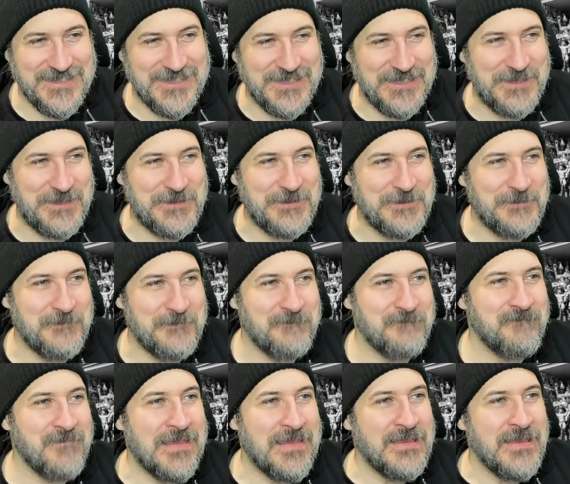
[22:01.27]
you.
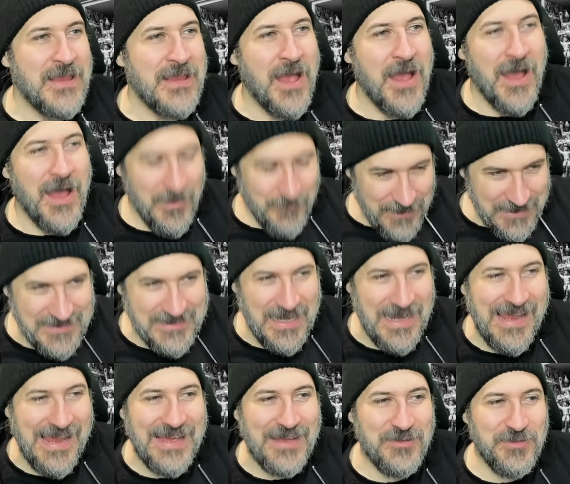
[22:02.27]
Miss
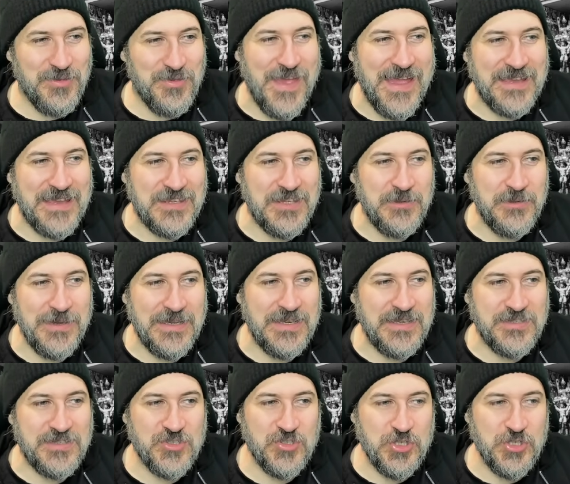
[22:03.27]
Clown, thank you. It
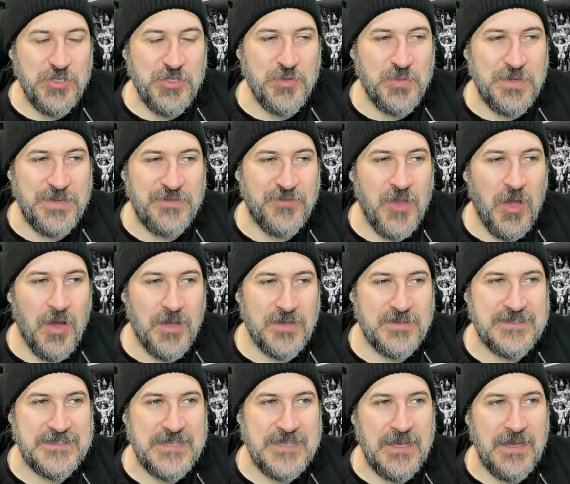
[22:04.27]
is true. We've
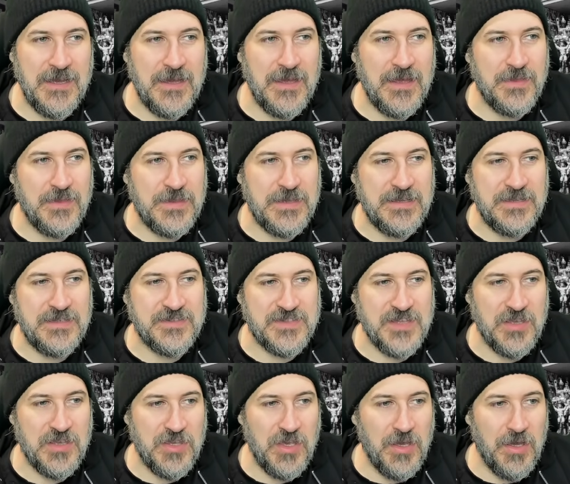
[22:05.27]
got these
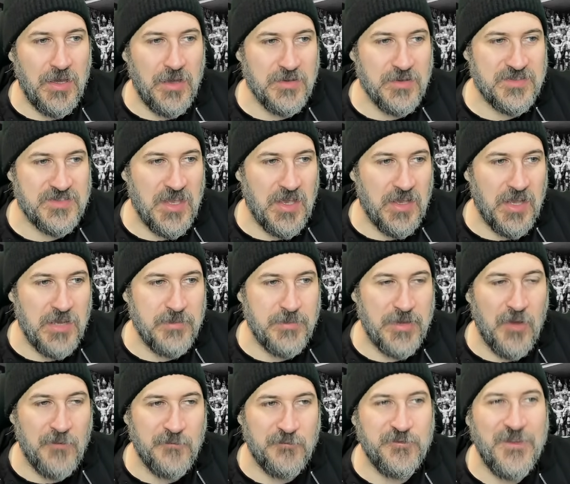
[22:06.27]
girls are going to
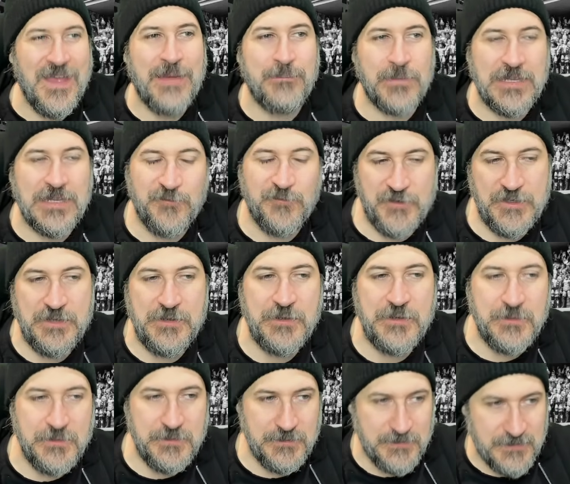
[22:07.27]
be on Family
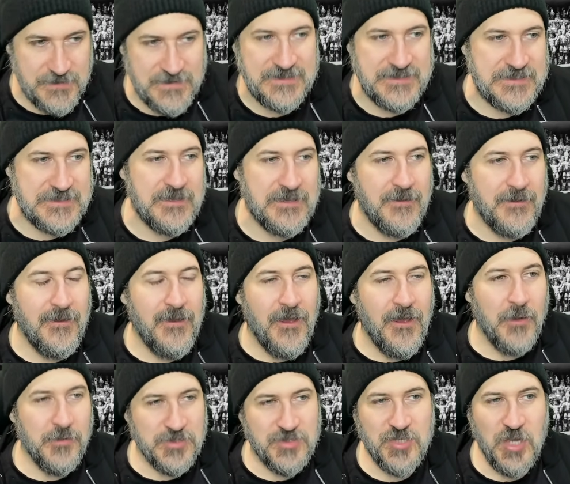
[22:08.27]
Feuds.
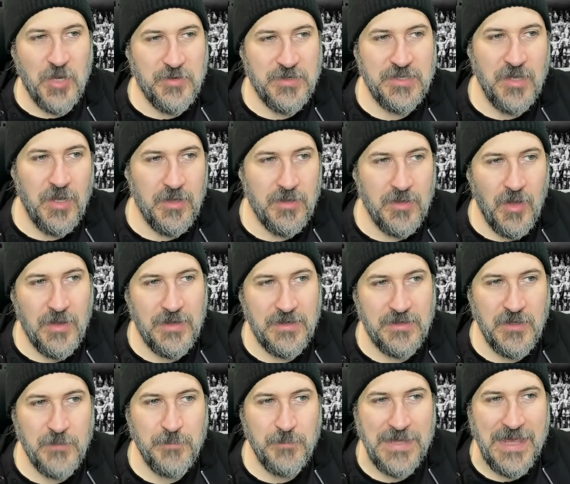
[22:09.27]
I was joking online
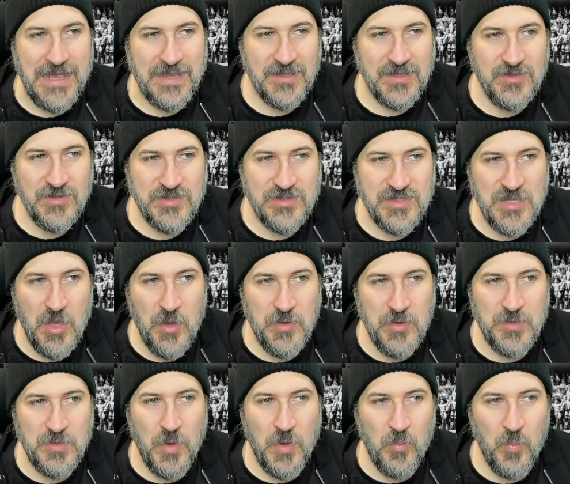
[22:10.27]
that Bianca's the
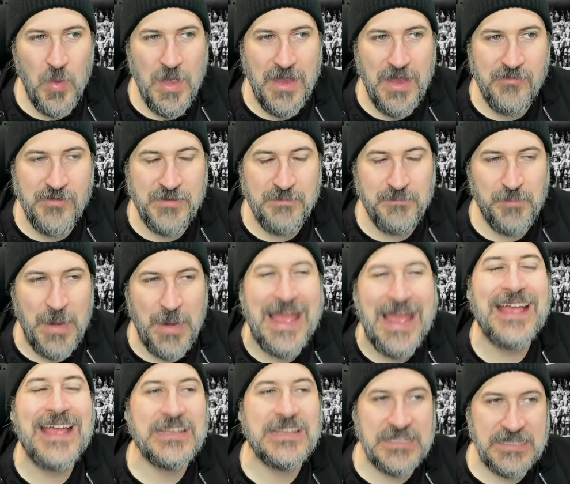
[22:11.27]
only one wearing
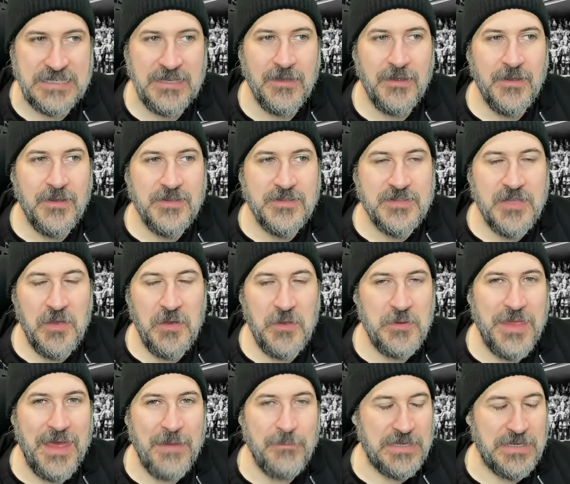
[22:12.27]
black.
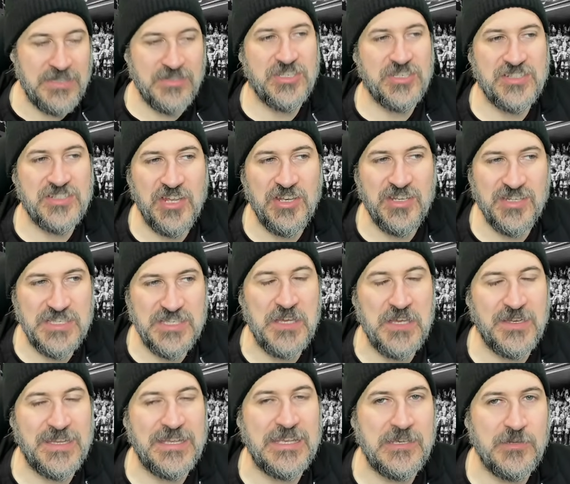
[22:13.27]
So that means she's going to
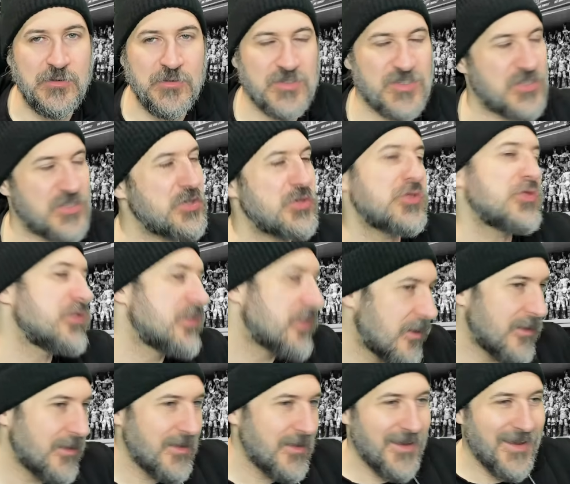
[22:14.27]
turn heel soon.
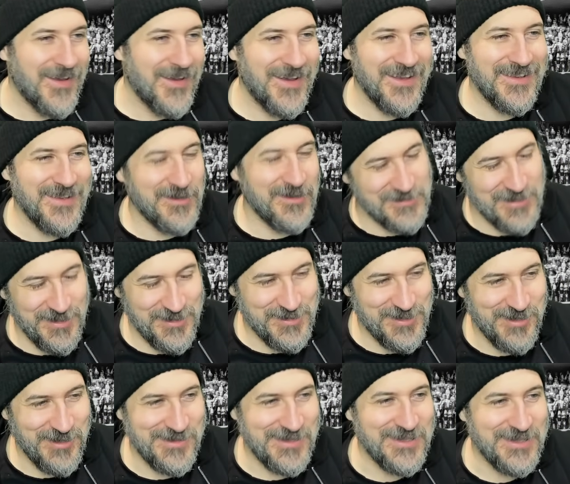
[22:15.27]
I was only
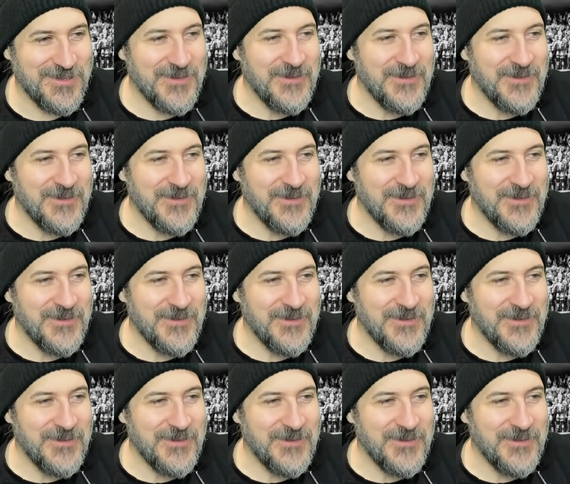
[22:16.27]
joking.